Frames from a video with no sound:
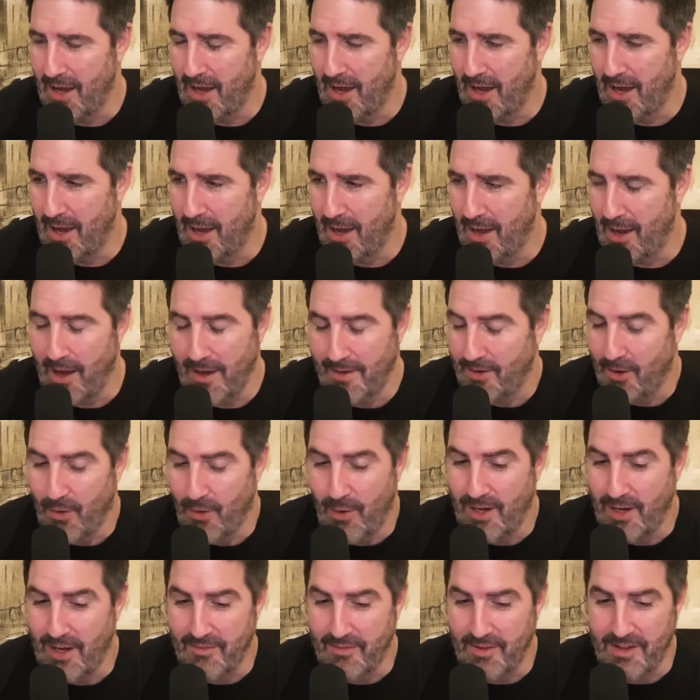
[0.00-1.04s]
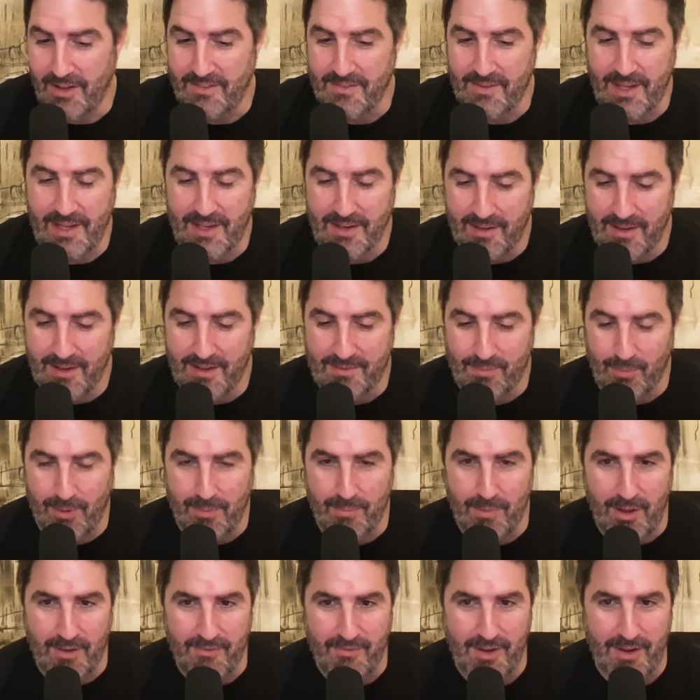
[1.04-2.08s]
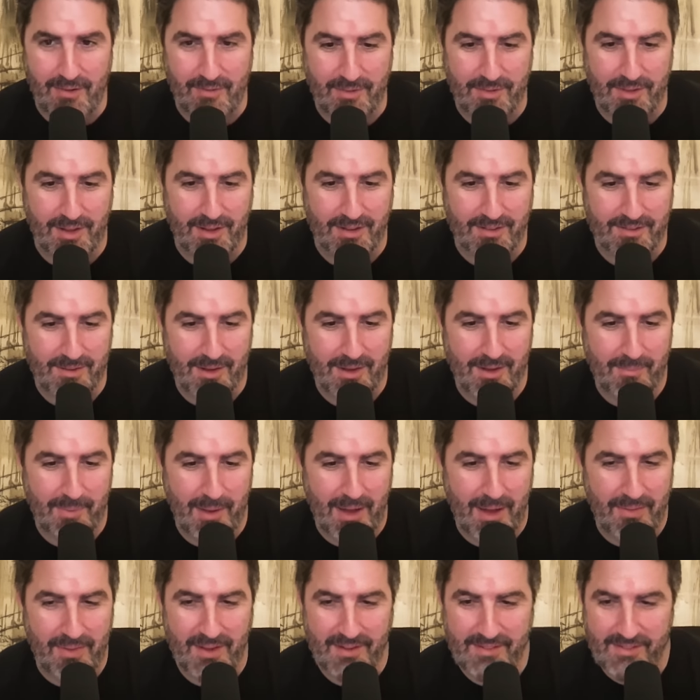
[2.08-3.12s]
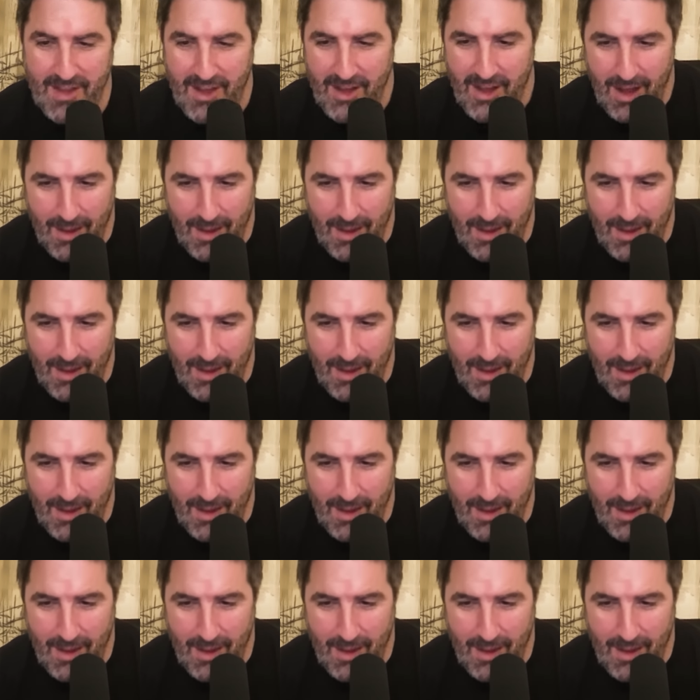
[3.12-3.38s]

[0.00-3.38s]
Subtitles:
No, I love it. It's one of my favorite things about this.